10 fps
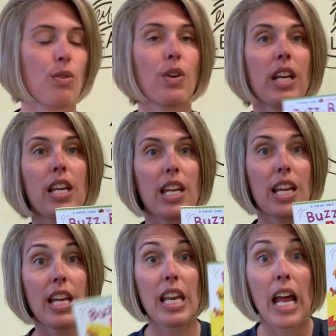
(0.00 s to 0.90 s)
to
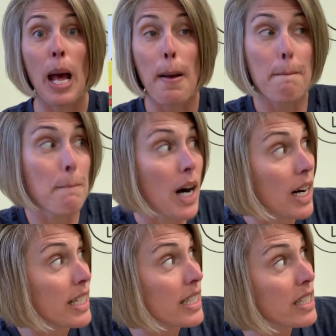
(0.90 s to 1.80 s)
read
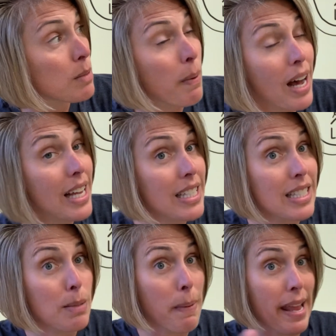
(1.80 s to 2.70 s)
Buzz
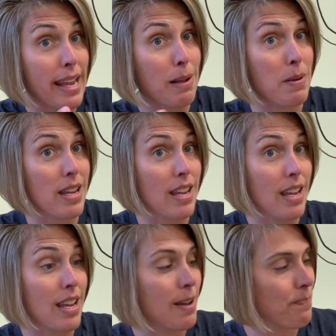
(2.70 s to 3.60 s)
Buzz
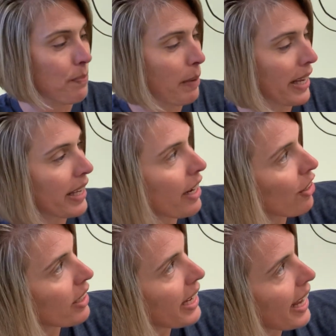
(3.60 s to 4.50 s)
Baby by
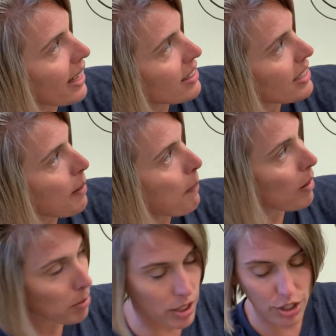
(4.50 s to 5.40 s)
Karen Katz and
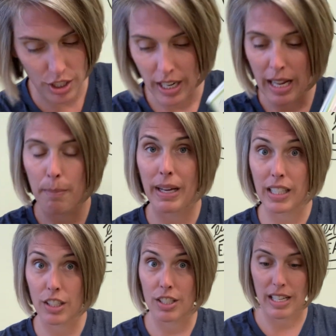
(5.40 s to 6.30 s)
published by
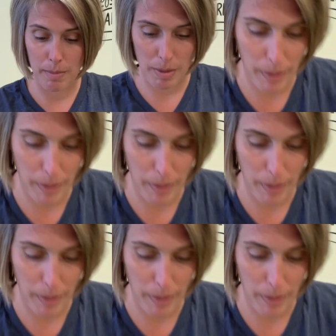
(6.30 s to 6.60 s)
Little Simon